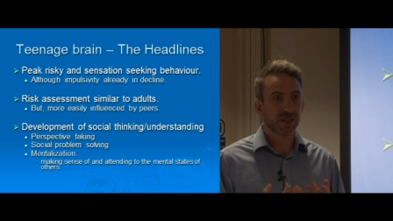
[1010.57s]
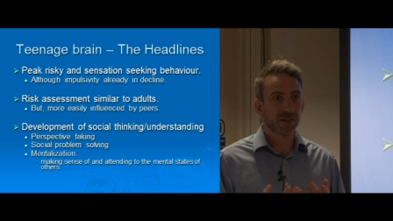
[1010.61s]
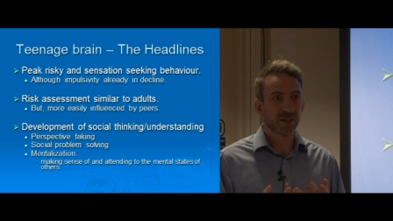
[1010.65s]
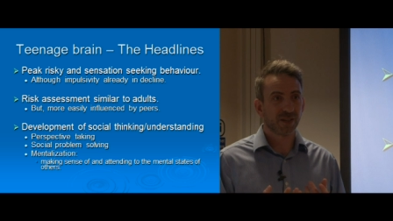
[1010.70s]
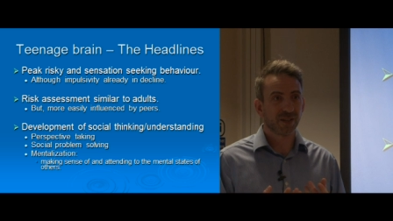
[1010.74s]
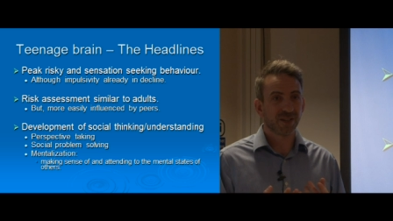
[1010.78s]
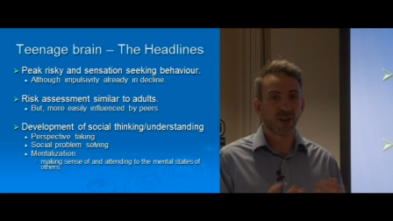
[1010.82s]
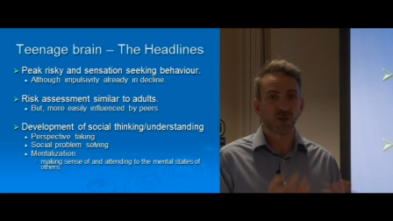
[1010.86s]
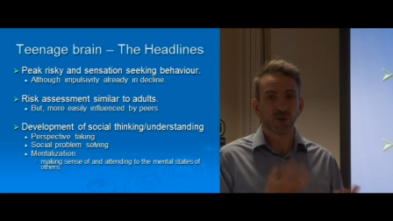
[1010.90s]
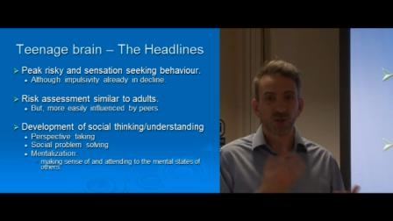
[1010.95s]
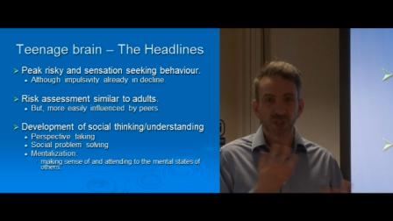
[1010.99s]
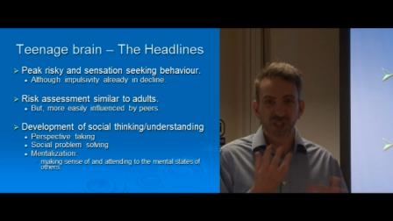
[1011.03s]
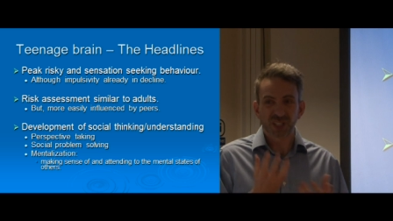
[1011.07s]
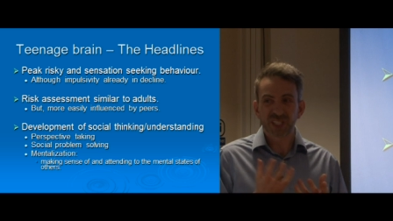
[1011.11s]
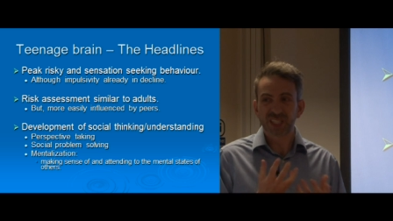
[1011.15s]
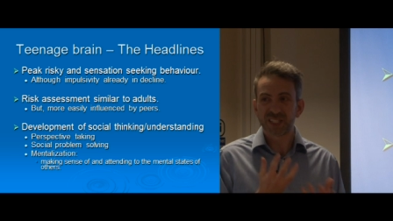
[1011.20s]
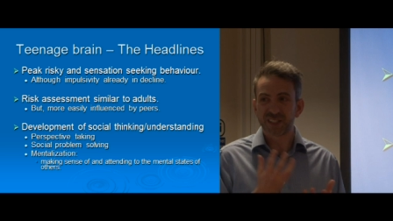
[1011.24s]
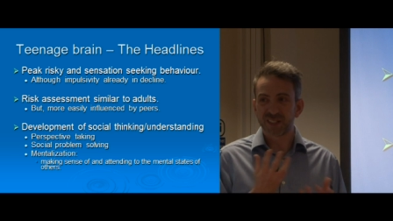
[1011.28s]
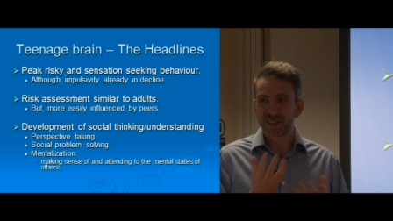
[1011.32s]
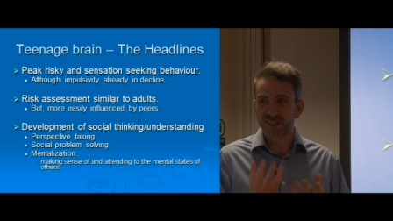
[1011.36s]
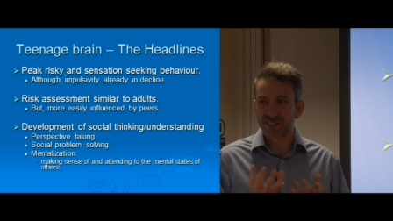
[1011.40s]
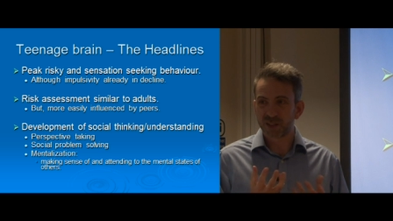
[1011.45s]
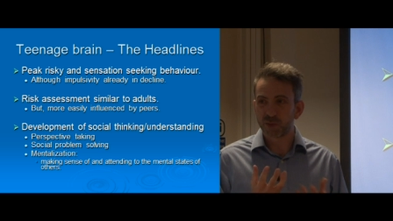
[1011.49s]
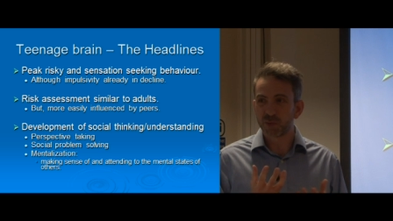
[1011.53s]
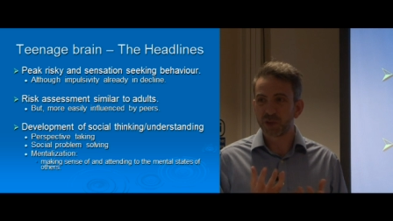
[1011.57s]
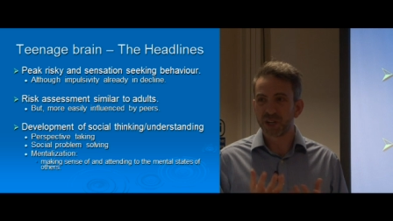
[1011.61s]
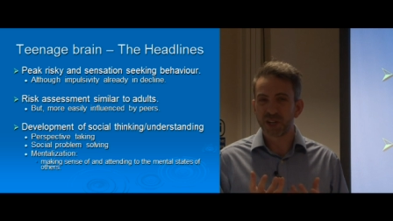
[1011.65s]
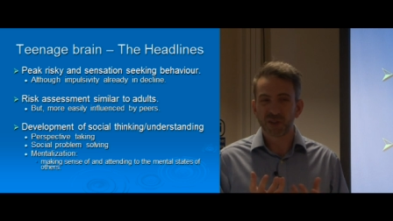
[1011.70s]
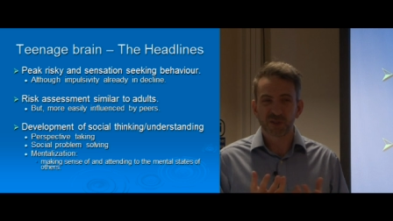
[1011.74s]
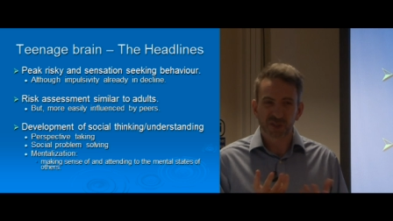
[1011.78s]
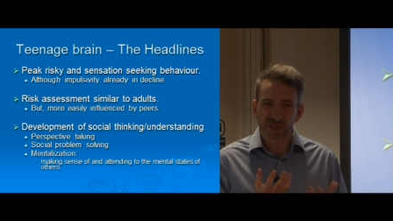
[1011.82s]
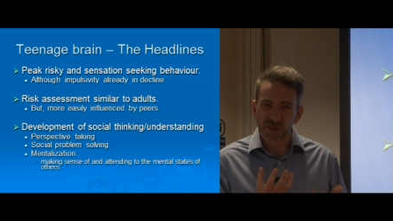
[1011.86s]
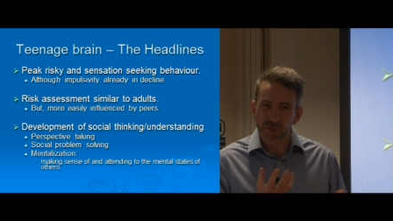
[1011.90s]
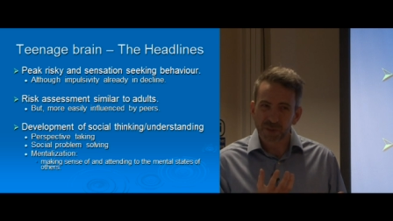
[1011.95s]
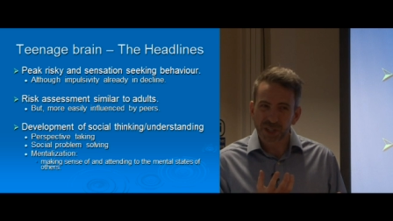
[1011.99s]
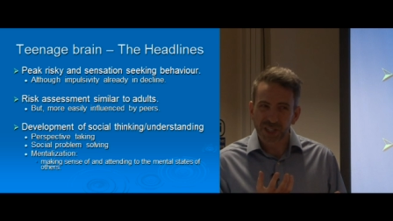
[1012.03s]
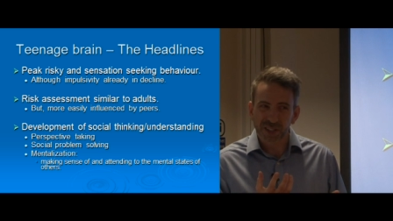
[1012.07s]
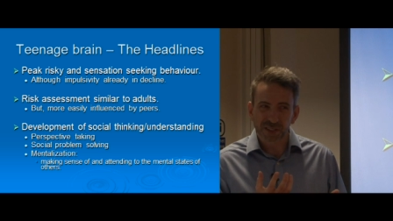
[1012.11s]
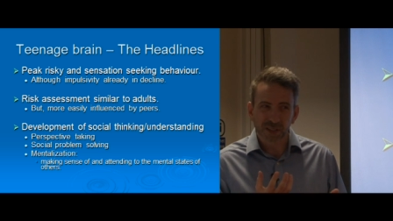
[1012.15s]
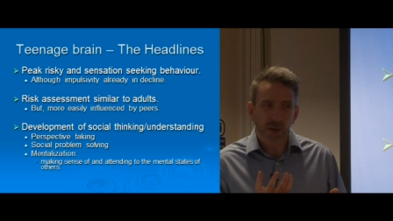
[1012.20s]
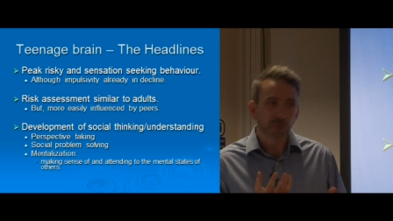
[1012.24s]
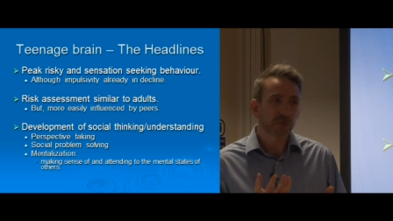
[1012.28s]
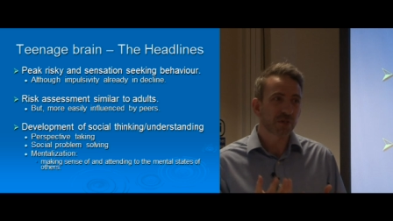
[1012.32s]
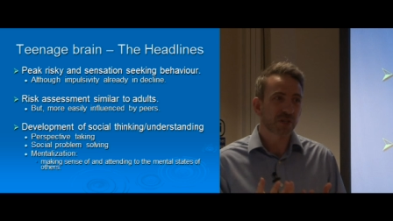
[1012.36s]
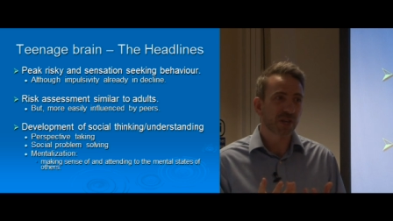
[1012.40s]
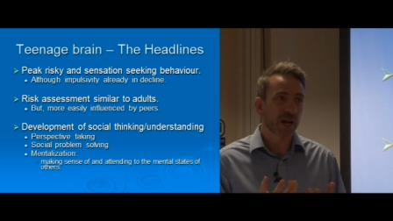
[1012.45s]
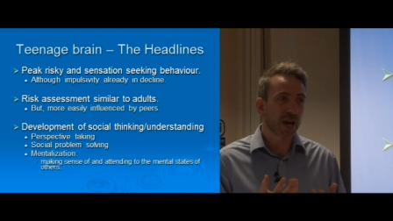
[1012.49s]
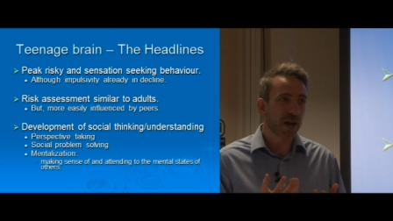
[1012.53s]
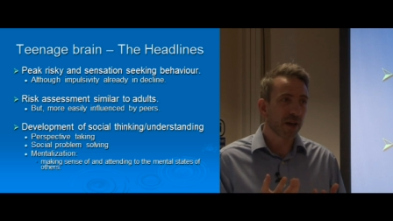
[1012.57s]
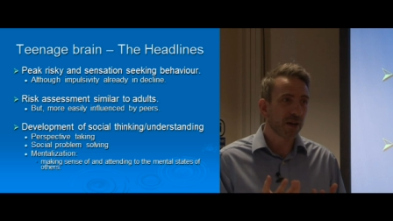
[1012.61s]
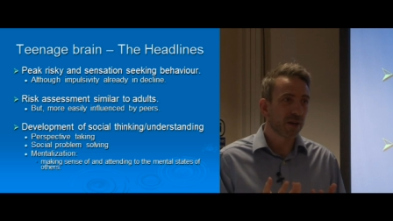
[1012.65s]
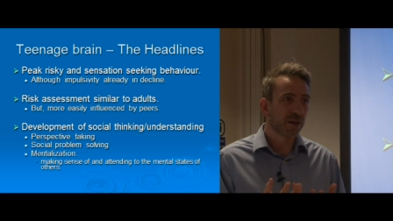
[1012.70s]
Noticing that someone else appears upset,